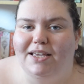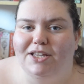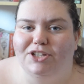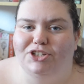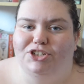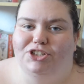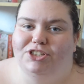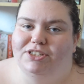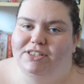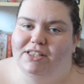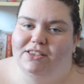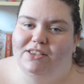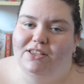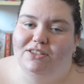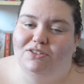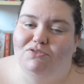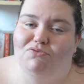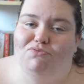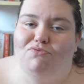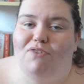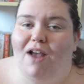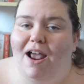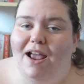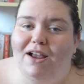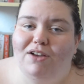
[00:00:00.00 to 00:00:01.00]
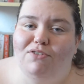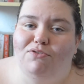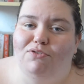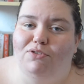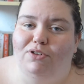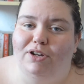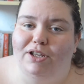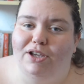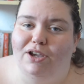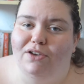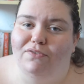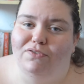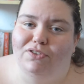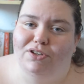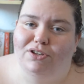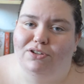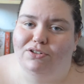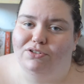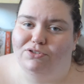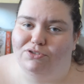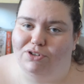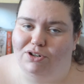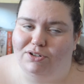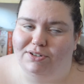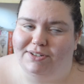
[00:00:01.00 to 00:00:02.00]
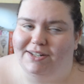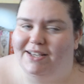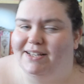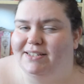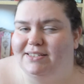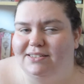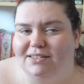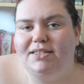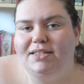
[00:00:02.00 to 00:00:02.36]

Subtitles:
it's just that there's a rat crawling over the control desk.